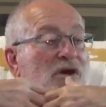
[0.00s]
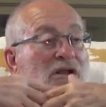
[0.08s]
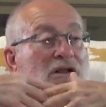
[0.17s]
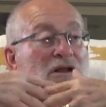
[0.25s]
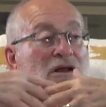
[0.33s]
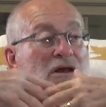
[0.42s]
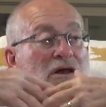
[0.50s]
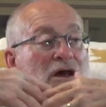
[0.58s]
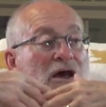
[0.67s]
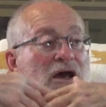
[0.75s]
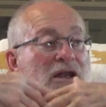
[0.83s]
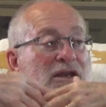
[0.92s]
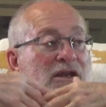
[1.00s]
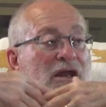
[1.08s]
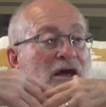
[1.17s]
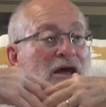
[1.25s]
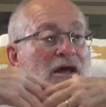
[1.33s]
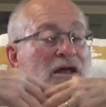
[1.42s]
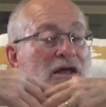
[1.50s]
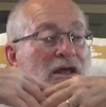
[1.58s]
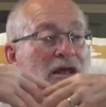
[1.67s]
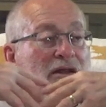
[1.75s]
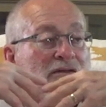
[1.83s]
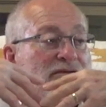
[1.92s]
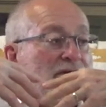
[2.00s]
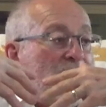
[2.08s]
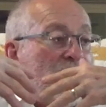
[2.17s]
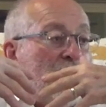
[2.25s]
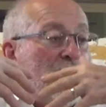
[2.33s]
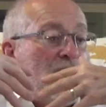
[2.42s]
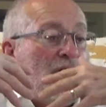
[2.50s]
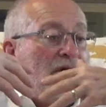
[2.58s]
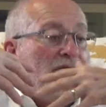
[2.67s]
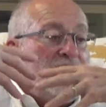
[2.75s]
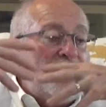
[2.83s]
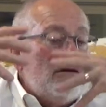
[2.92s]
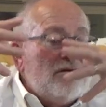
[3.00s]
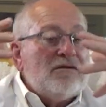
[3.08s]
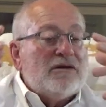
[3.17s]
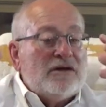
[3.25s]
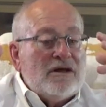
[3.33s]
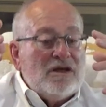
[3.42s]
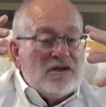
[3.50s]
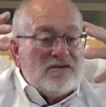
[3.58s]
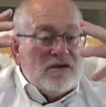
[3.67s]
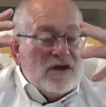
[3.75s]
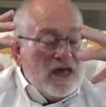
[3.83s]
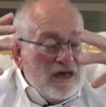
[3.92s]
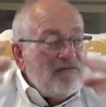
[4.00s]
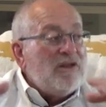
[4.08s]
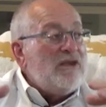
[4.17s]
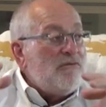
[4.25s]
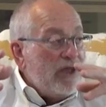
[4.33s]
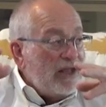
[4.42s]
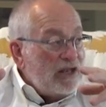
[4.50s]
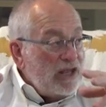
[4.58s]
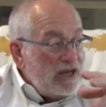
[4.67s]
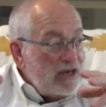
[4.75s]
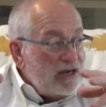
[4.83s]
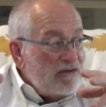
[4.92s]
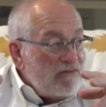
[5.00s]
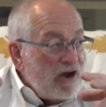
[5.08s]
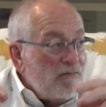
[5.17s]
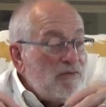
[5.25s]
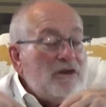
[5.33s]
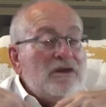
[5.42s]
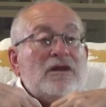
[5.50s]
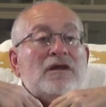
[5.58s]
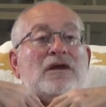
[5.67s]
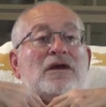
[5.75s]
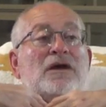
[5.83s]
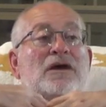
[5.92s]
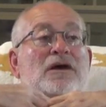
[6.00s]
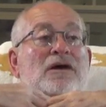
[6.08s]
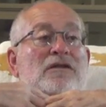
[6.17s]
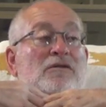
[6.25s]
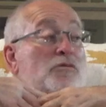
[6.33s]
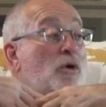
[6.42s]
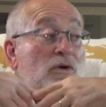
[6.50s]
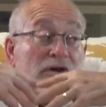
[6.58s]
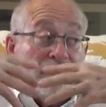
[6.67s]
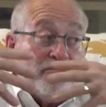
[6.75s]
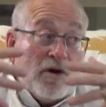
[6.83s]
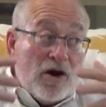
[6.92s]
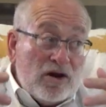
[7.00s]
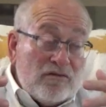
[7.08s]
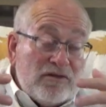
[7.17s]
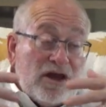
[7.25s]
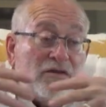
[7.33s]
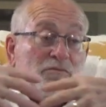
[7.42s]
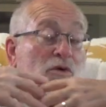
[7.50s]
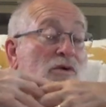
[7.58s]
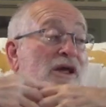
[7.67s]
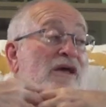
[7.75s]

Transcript: as well on, uh, and so um, you know it's a heavily regulated environment. Uh, the port is part of that.